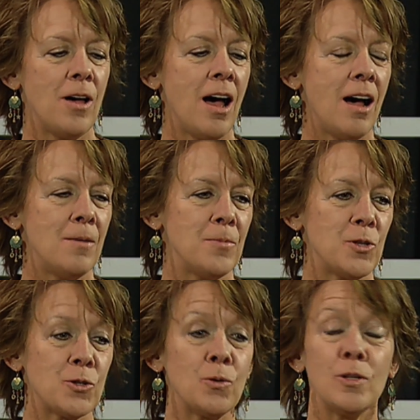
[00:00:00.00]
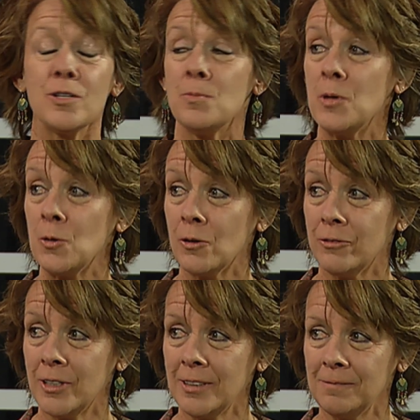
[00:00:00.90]
The school is
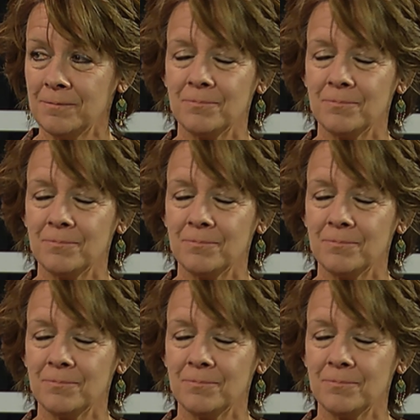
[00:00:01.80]
beautiful.